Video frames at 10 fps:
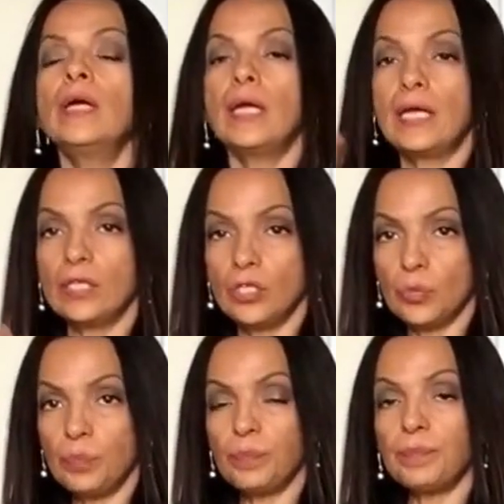and
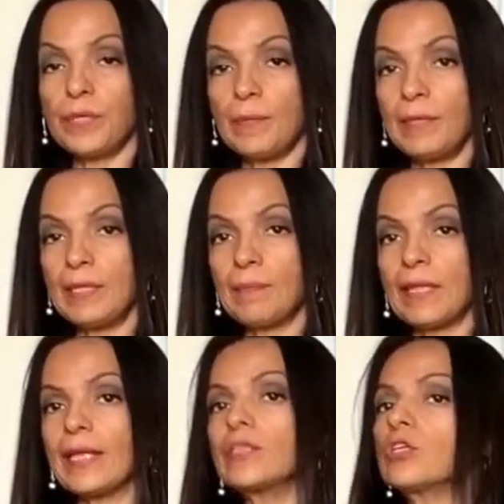you put them in the
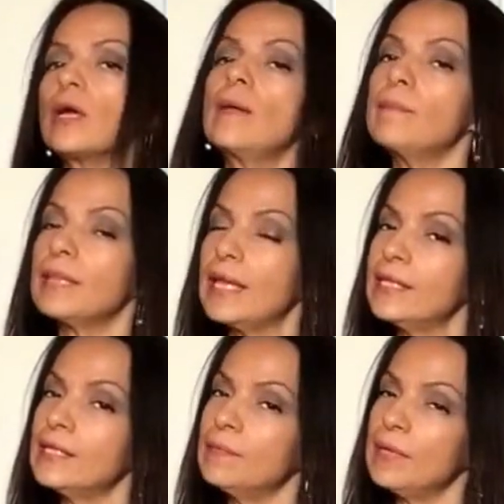blender and
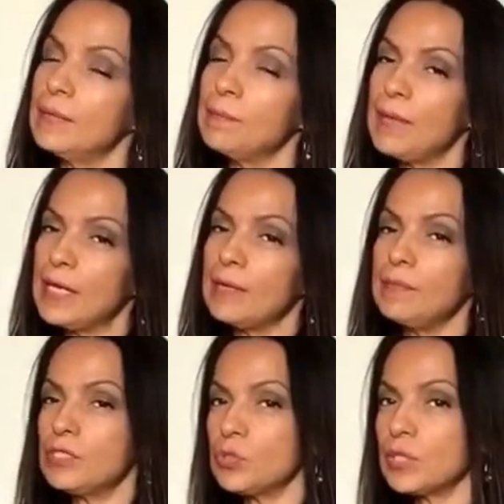blend them and make them
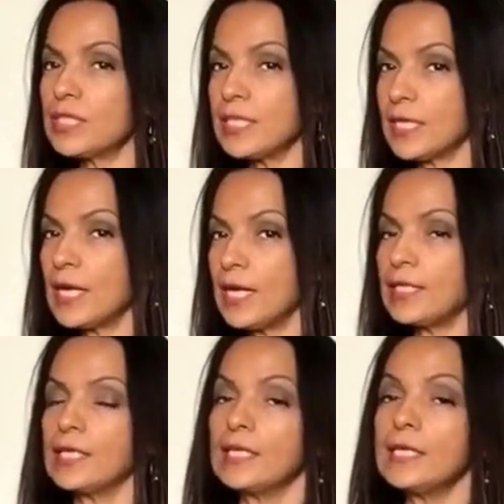into a thick honey.